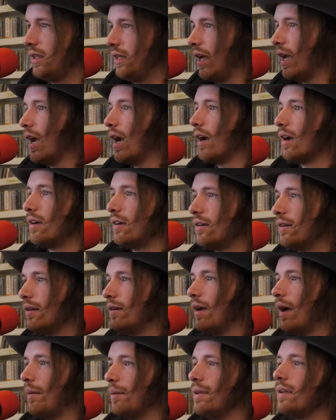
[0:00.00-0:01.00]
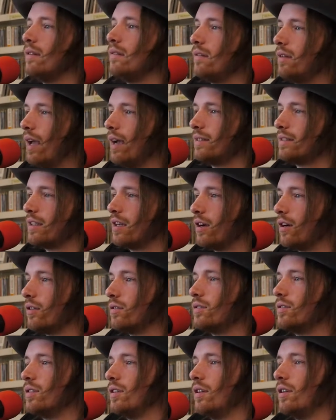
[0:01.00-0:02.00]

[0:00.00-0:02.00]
Yeah. I mean, as it goes,